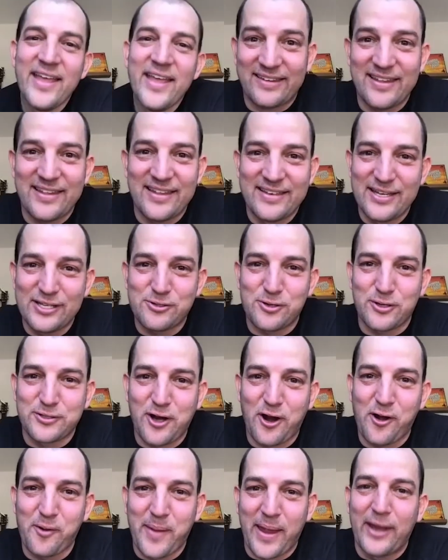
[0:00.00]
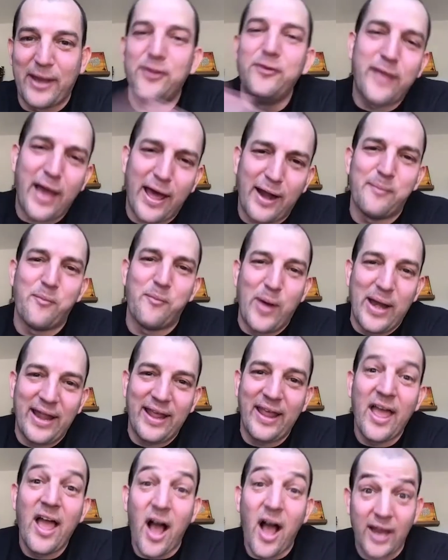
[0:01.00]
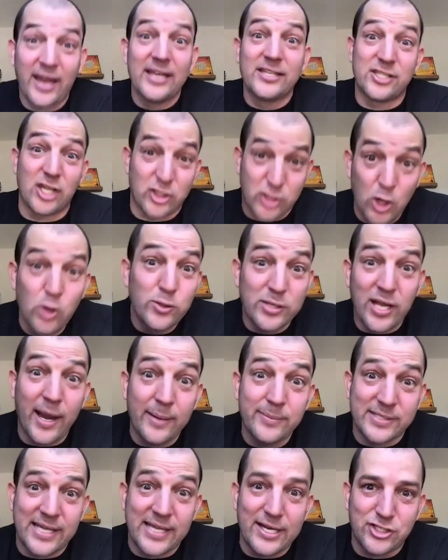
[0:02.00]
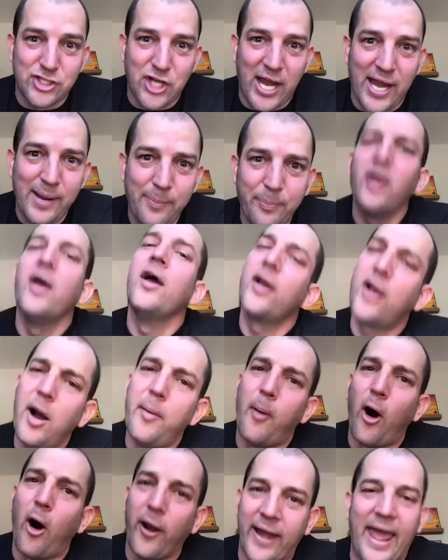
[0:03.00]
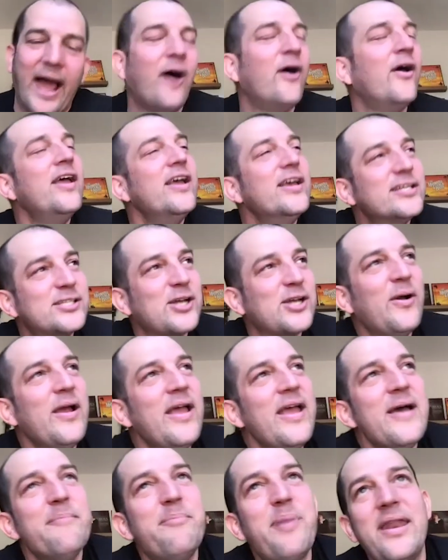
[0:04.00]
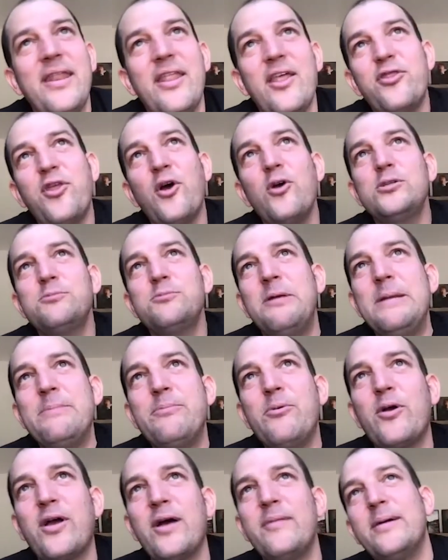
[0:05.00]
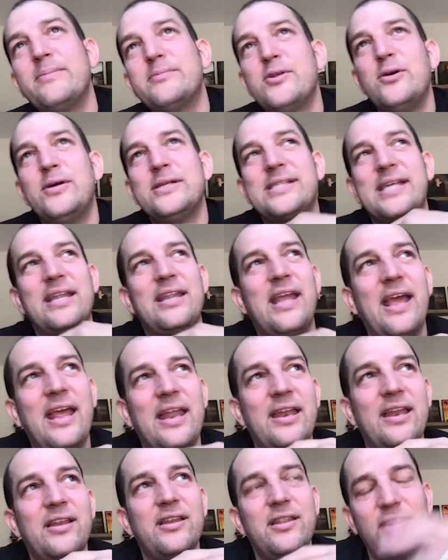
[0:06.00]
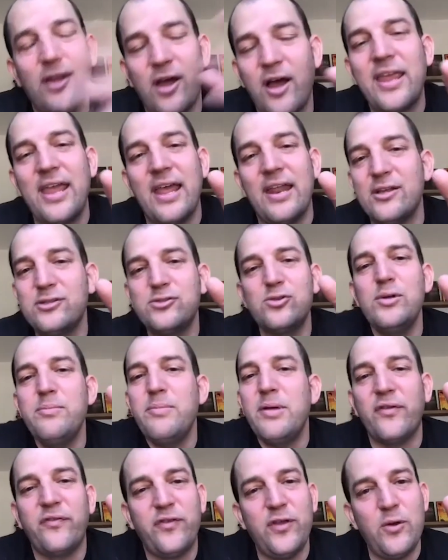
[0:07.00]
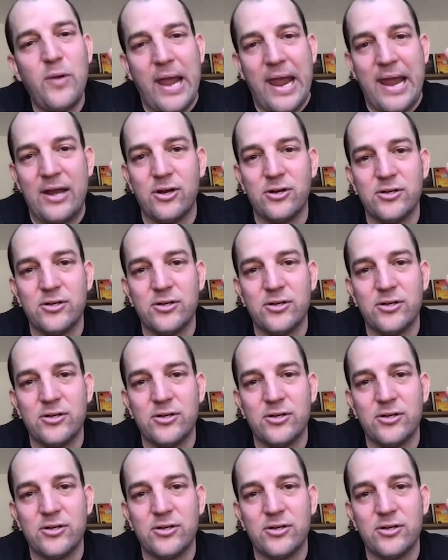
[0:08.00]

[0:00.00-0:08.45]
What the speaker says: to the district tournament and you got him winning against a 2-time state champ. Come on now. So, but those people come up to us and again, there's only been a few haters.